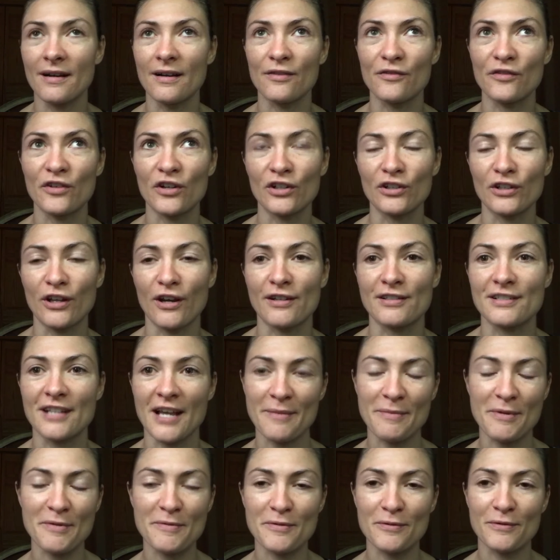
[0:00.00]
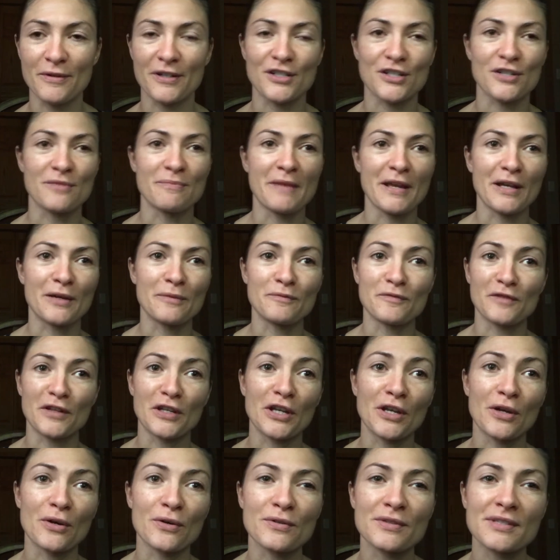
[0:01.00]
for a long time. I've been watching makeup
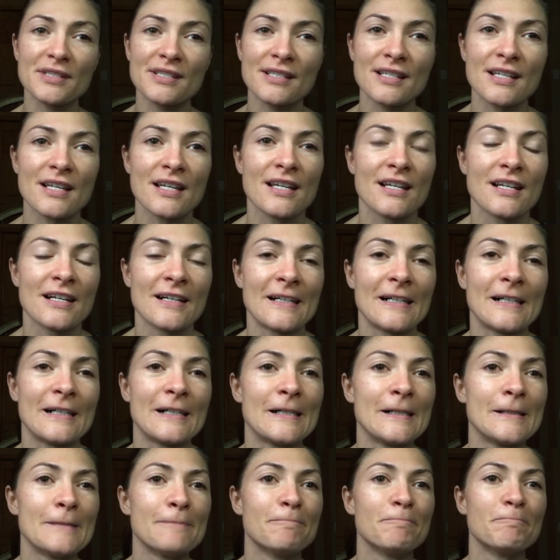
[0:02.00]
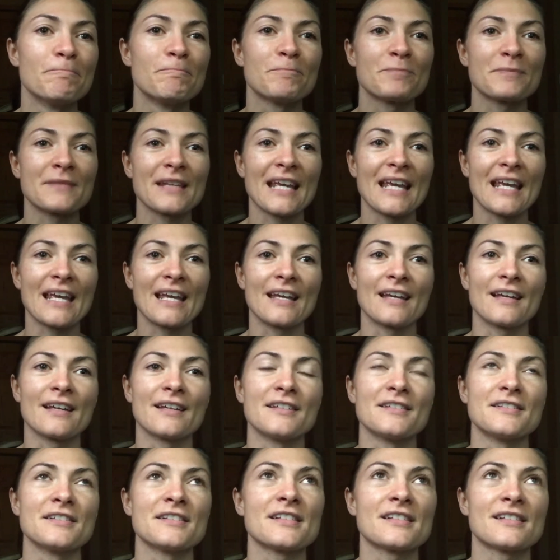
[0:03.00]
videos
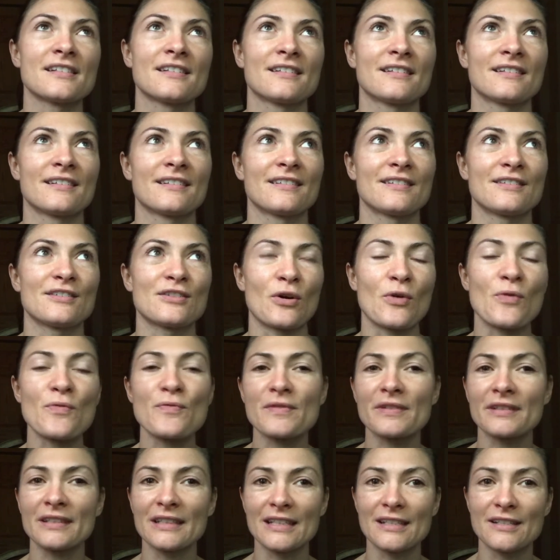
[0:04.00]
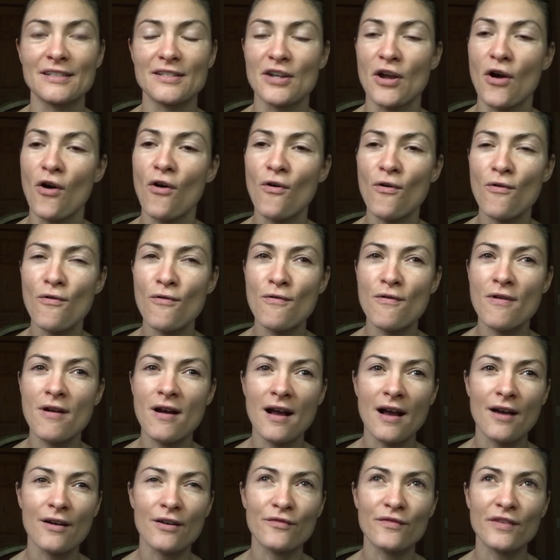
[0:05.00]
and don't really know
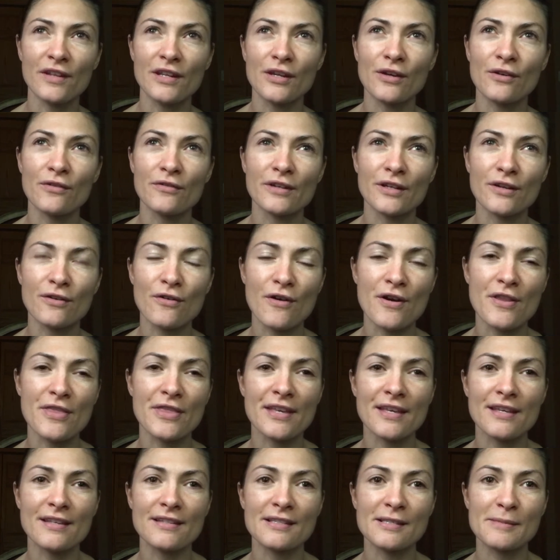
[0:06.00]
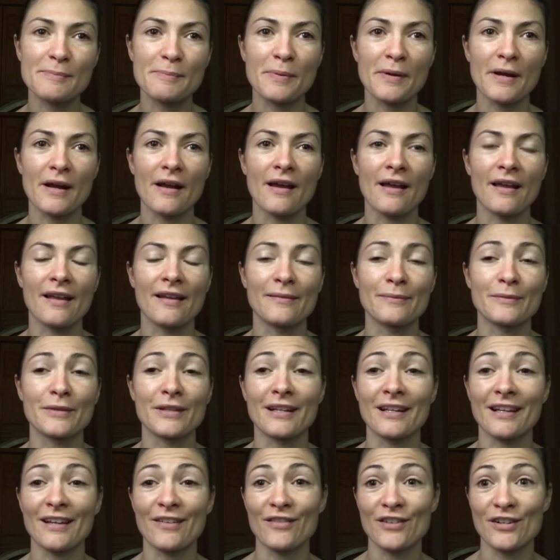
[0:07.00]
how to video record these, but I'm
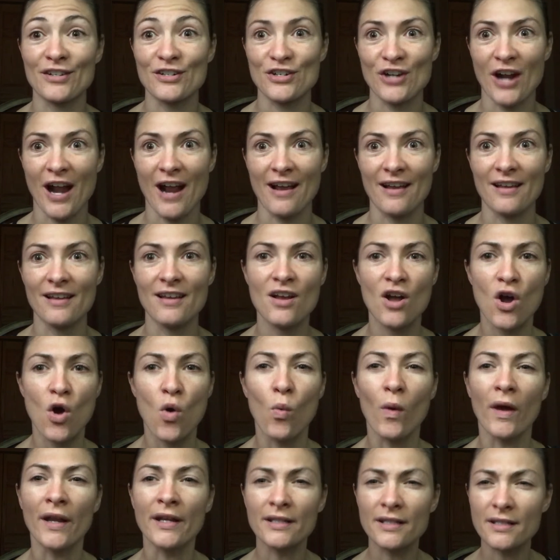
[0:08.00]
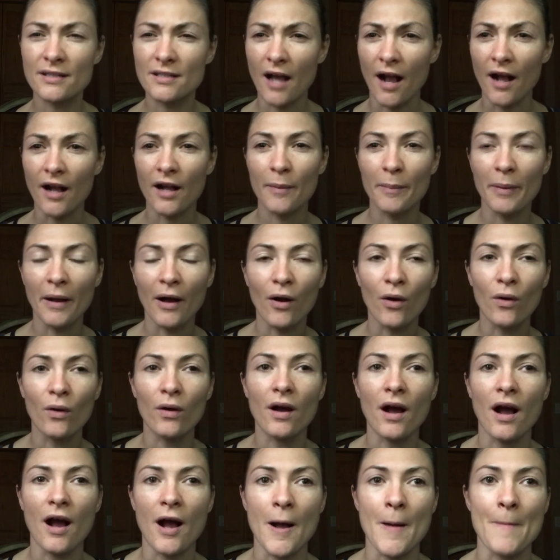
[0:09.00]
gonna give it a try. Wanted to talk
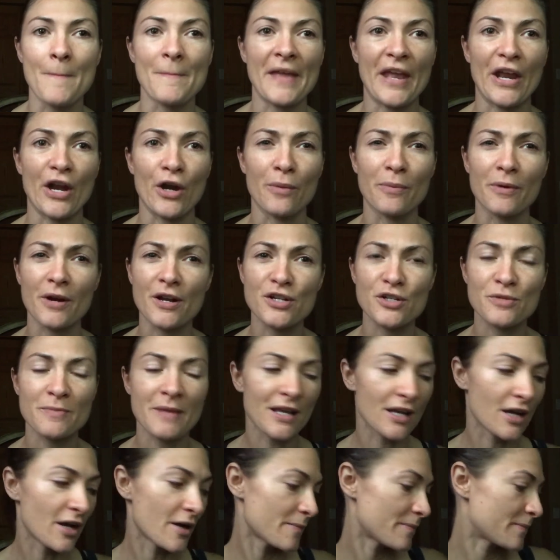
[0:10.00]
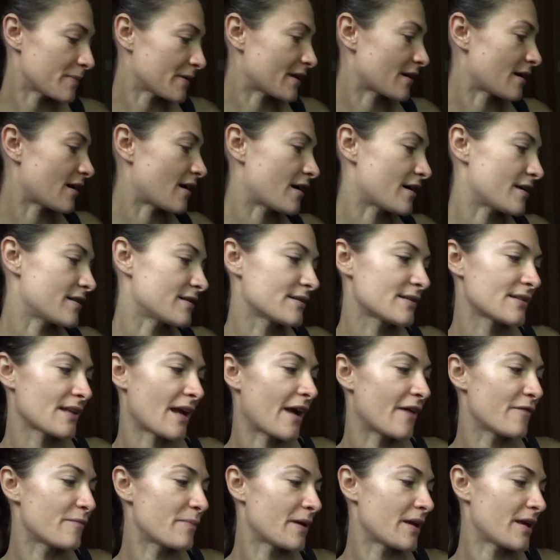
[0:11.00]
about airbrush makeup because
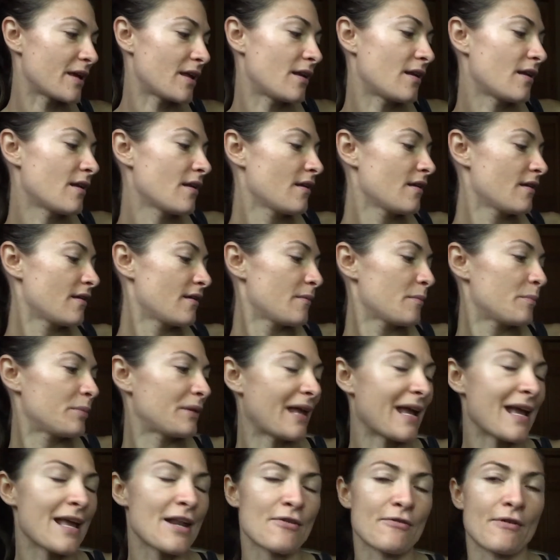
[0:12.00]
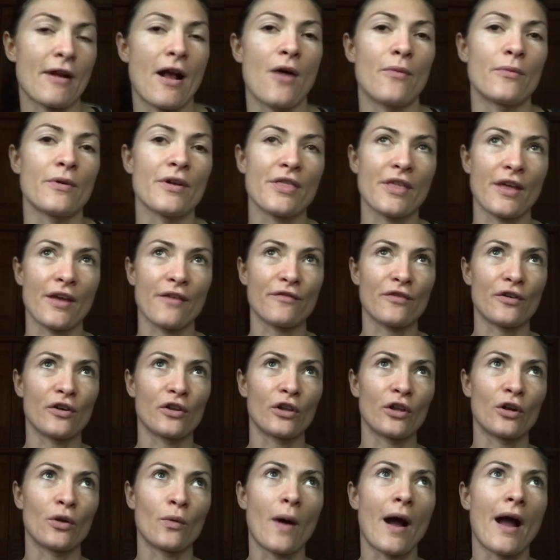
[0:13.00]
I've been playing around with it for a
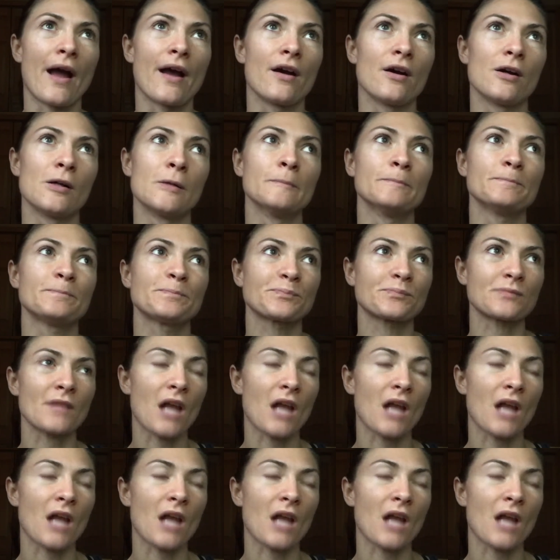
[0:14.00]
little while,